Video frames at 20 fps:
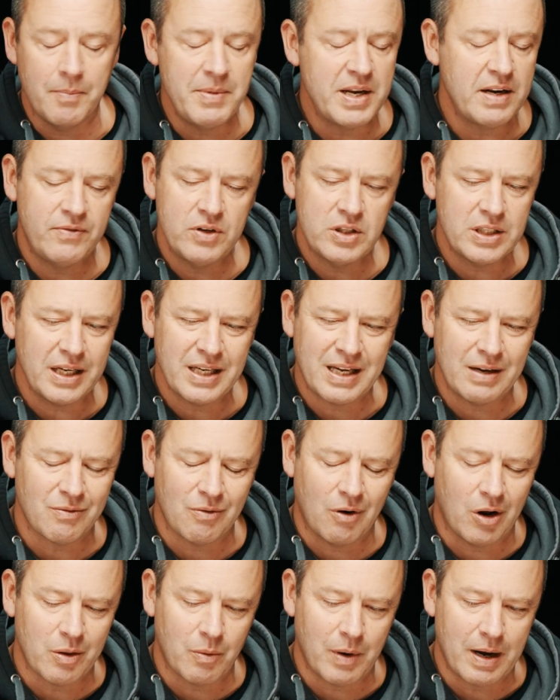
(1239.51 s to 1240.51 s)
I mean, if you take it
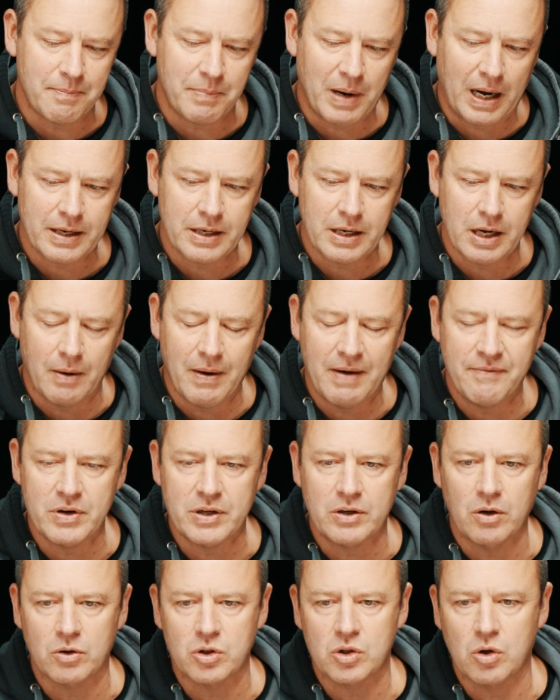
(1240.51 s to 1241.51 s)
right the way back, you know, every
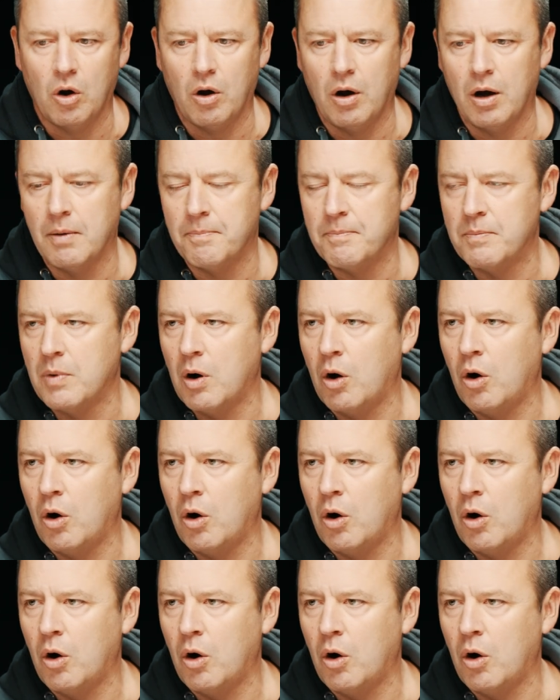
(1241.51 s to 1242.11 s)
dog's got a